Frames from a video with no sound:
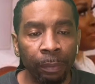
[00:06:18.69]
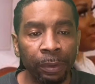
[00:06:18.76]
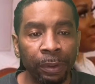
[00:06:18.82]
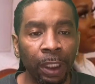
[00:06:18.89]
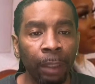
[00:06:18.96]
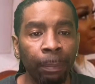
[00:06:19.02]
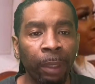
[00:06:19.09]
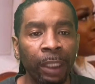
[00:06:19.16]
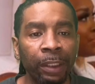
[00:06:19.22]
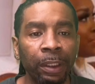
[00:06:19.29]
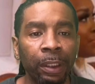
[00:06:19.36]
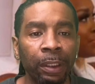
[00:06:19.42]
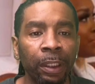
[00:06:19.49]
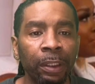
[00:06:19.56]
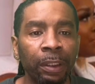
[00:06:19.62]
say,
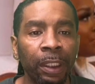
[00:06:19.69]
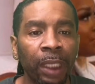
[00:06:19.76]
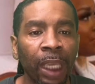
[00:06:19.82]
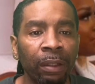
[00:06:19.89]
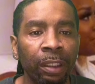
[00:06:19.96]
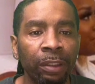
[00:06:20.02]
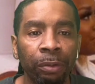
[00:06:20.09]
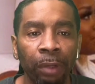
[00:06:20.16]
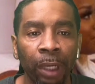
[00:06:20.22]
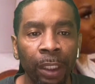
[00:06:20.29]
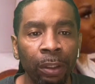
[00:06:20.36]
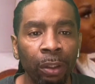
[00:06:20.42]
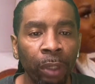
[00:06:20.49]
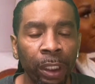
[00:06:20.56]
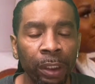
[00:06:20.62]
basically, they gave this
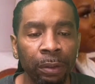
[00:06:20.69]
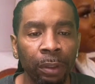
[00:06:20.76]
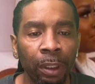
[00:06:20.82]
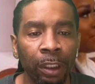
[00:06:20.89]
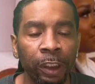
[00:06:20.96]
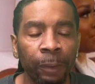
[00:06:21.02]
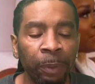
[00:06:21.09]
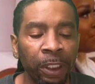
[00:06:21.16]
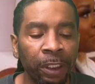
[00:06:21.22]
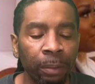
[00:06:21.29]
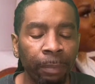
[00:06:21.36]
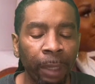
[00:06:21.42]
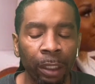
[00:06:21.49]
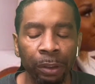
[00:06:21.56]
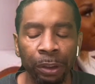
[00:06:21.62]
grandiose speech
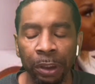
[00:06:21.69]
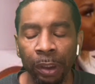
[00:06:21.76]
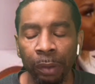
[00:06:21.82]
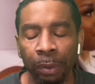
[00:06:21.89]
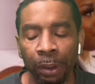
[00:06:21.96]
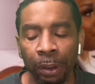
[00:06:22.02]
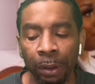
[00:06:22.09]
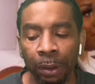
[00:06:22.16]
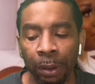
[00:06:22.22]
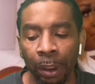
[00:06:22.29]
about she was